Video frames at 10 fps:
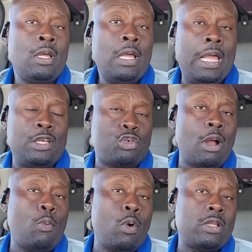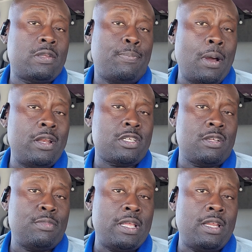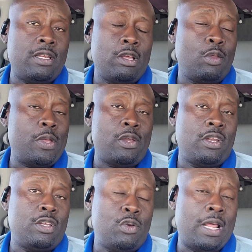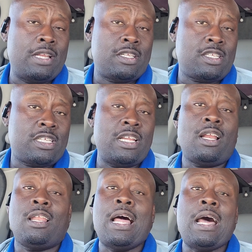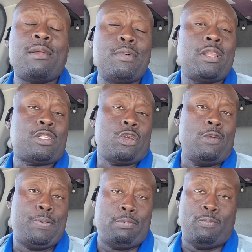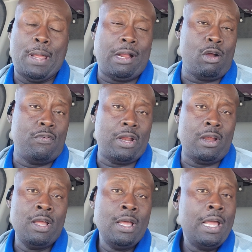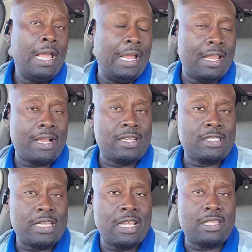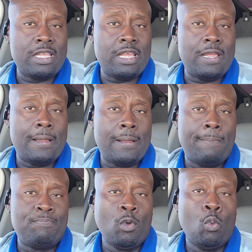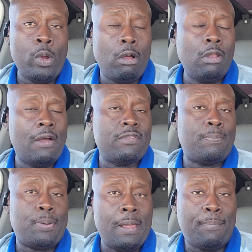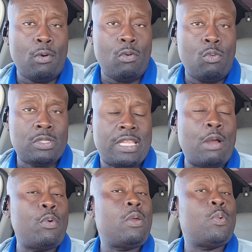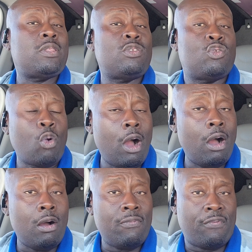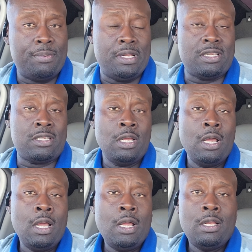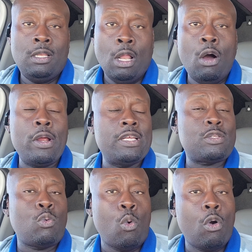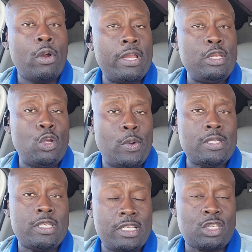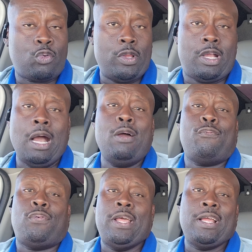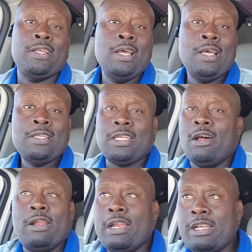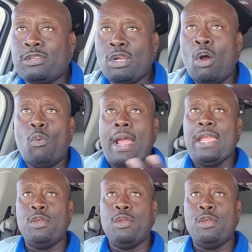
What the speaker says: and Trump wanted to punish them, then the only way you're going to do that is to send a lot of military people back over there. And like I said, the will of the people was that we withdraw from this Longest war in U.S. history conflict. So there's no way